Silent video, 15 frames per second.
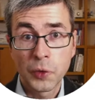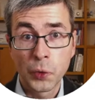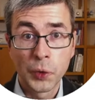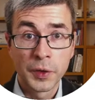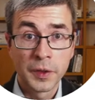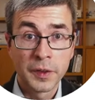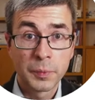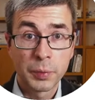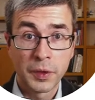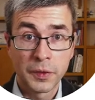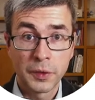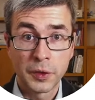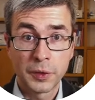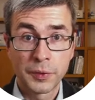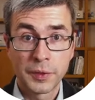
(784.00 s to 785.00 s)
order is
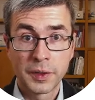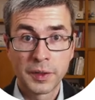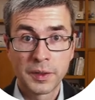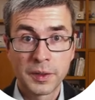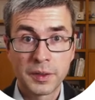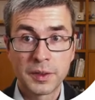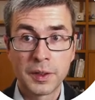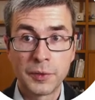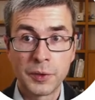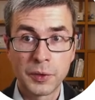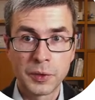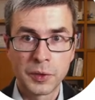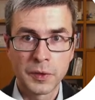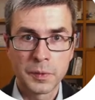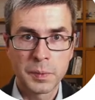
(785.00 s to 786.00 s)
preserved if you
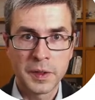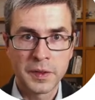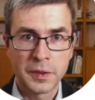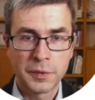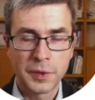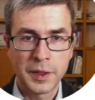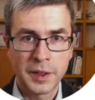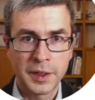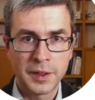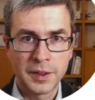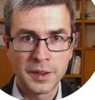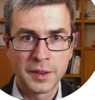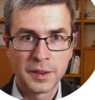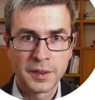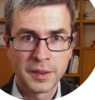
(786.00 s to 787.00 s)
don't specify
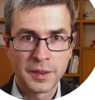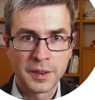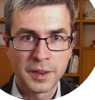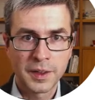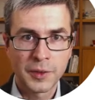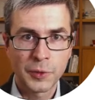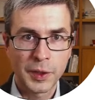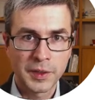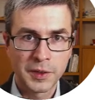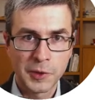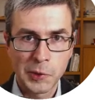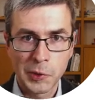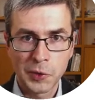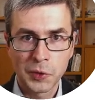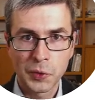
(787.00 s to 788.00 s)
any
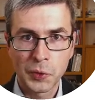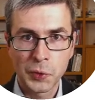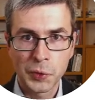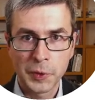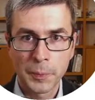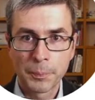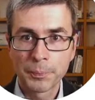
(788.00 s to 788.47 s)
criterion to order.